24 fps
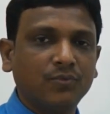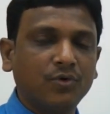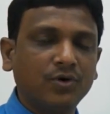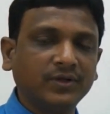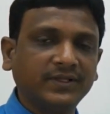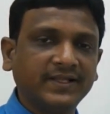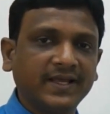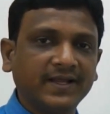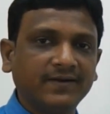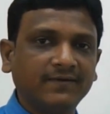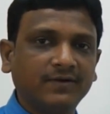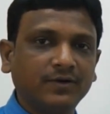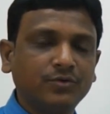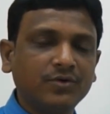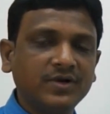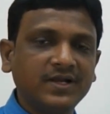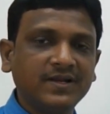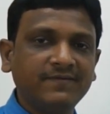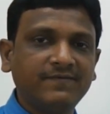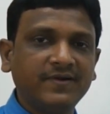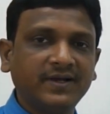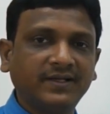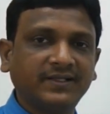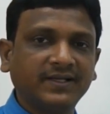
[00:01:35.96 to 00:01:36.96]
more than
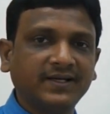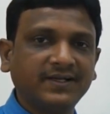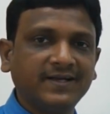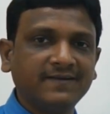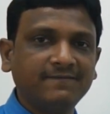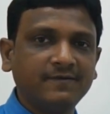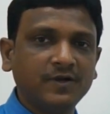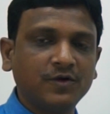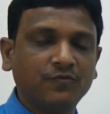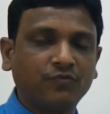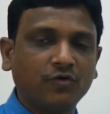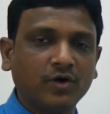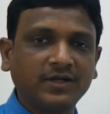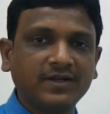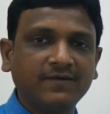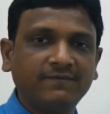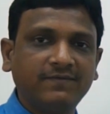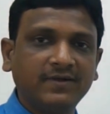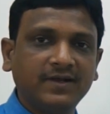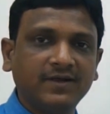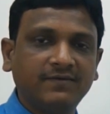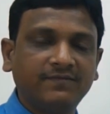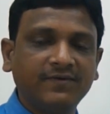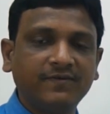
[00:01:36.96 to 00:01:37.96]
20 feet 30 feet 40
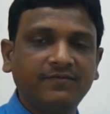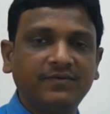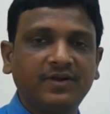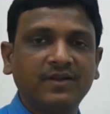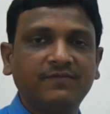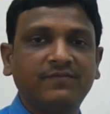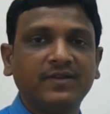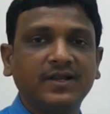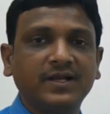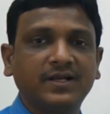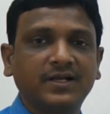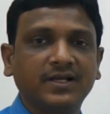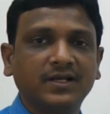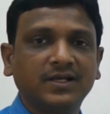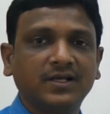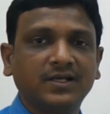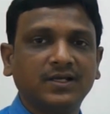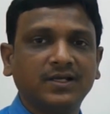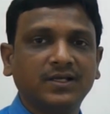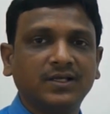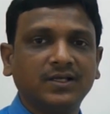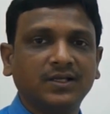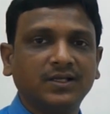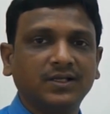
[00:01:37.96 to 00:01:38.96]
feet 50 feet
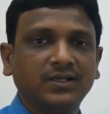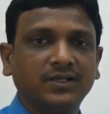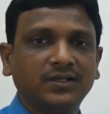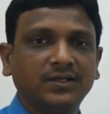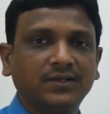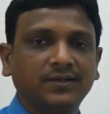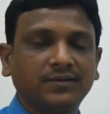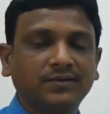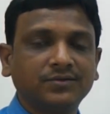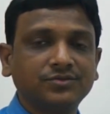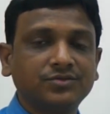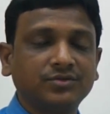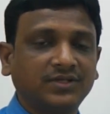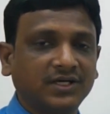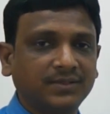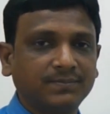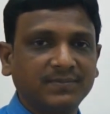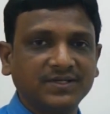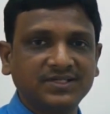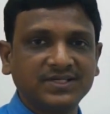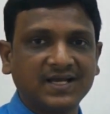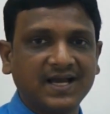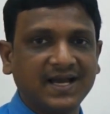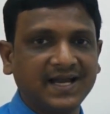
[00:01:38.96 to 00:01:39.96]
so
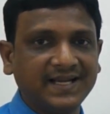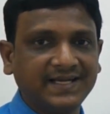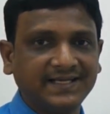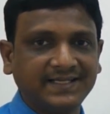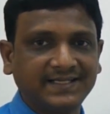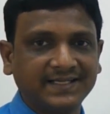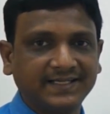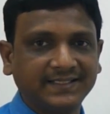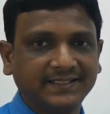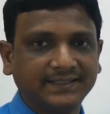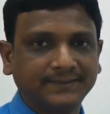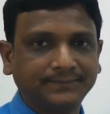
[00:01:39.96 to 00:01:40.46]
that much height